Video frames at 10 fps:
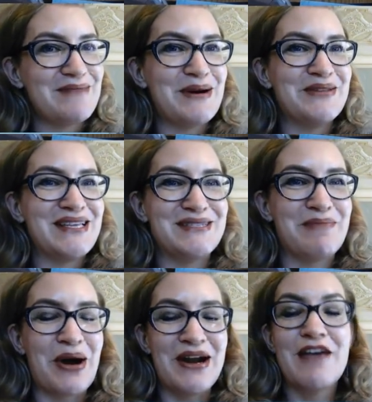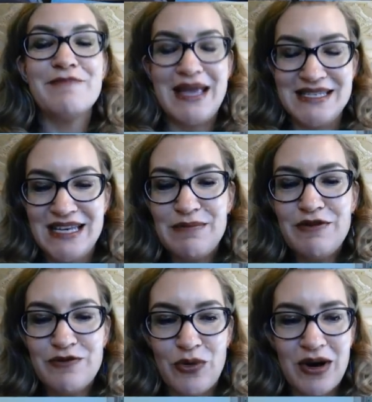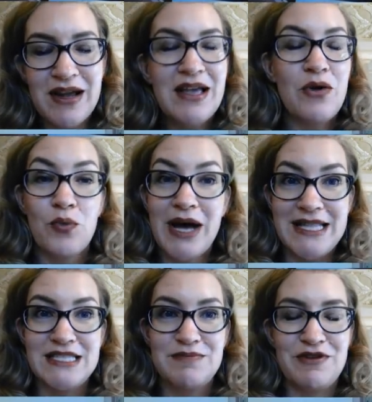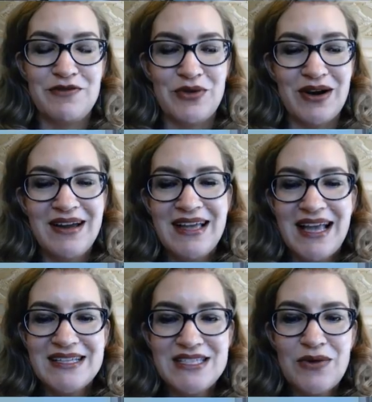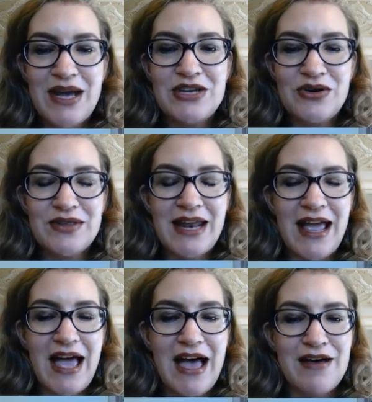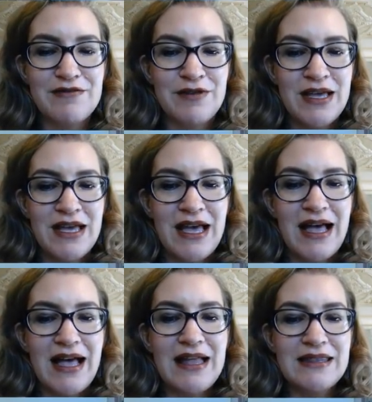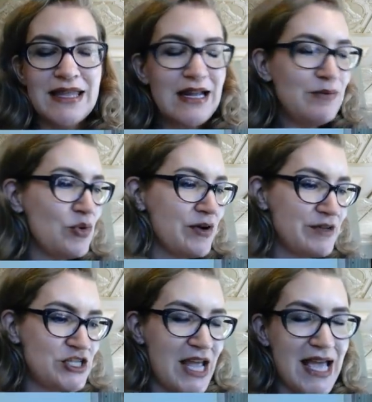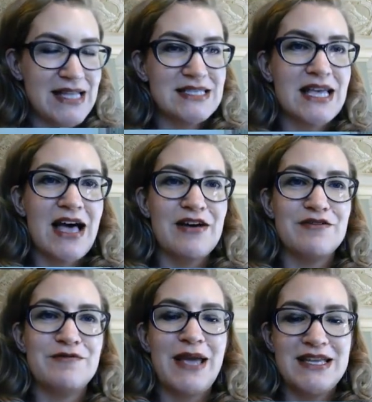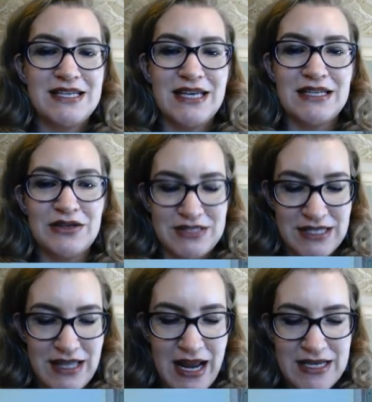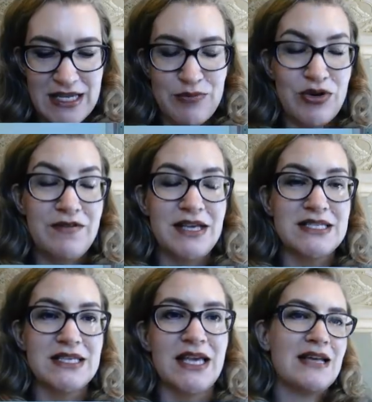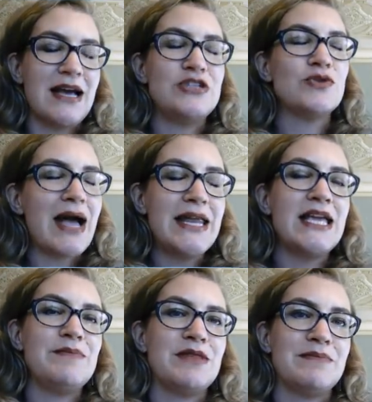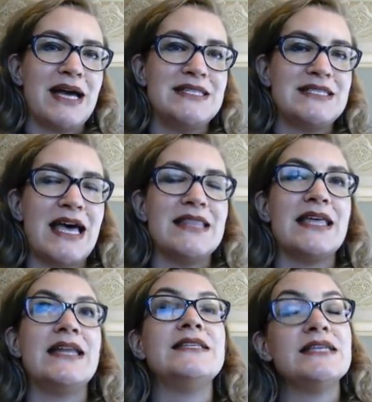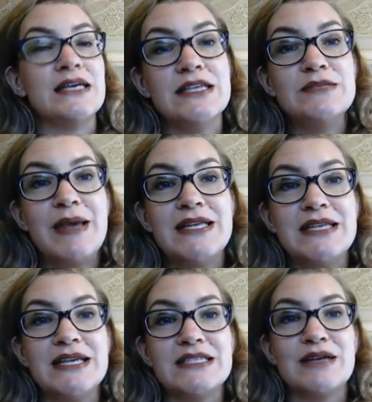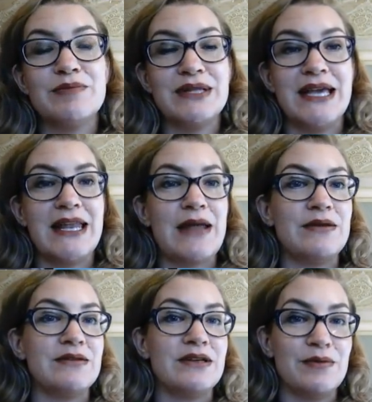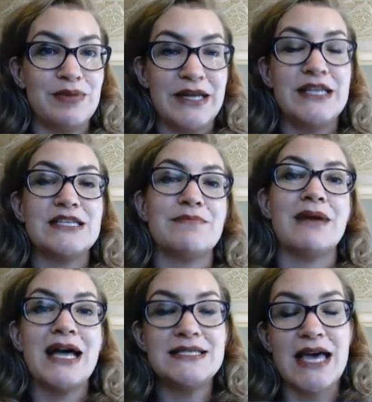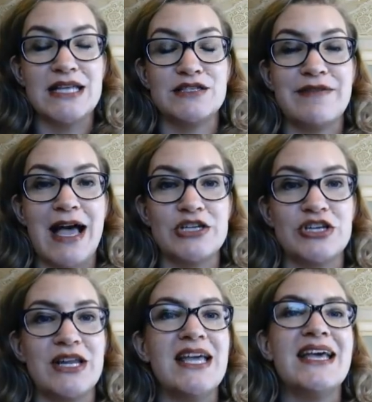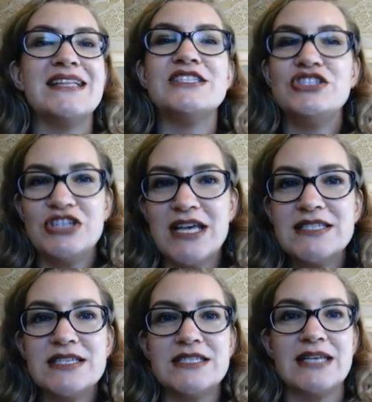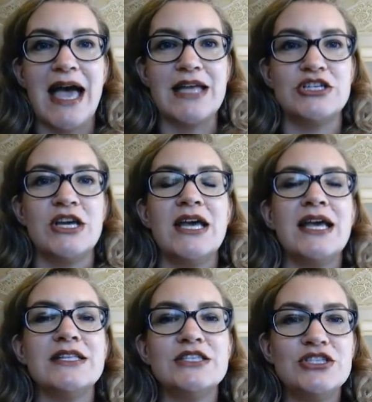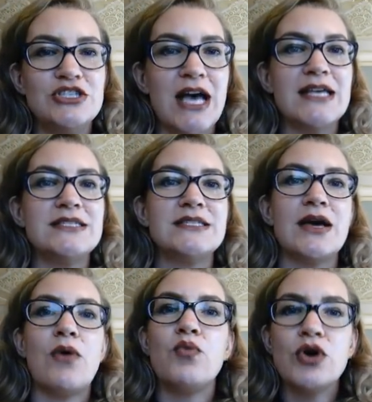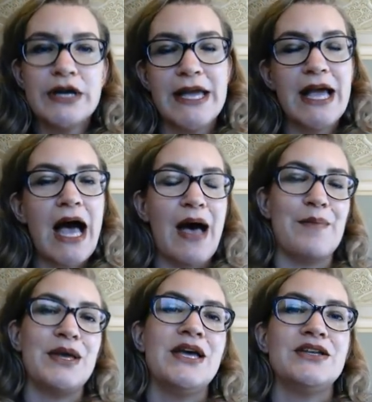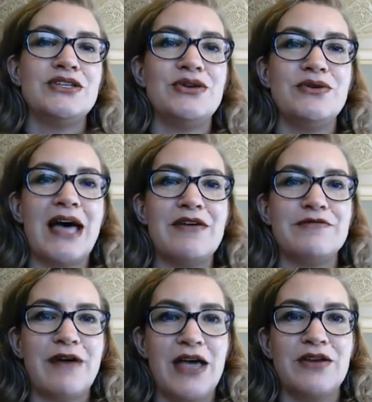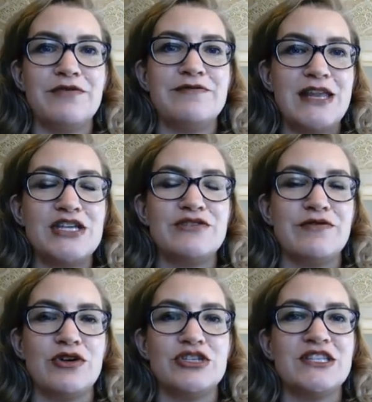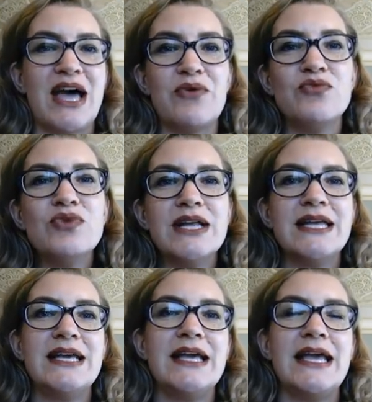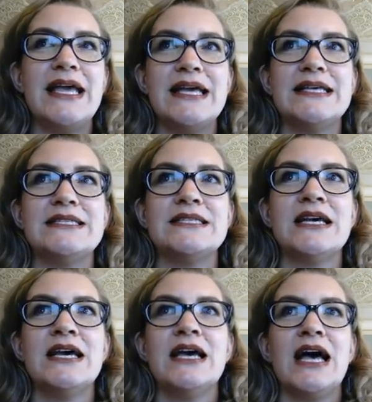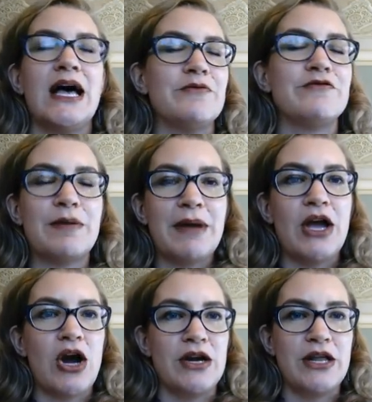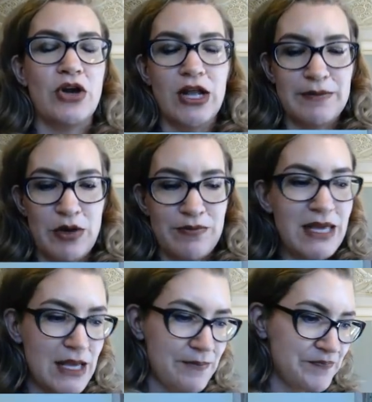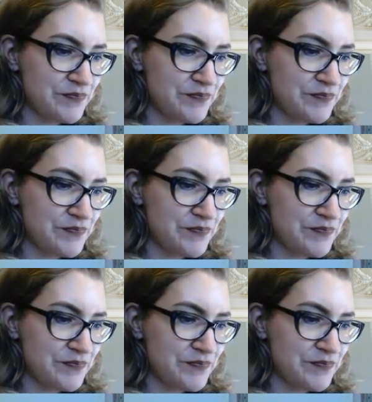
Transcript: about this barn. I've painted it before, once before, and so I know that I have uh, a little more of a chance of painting it loosely than I did previously. I try to keep the mindset that until this painting is complete and completed to my satisfaction, it's just a sketch. It's just working up to that final finished version that really is um, from my heart and all about me.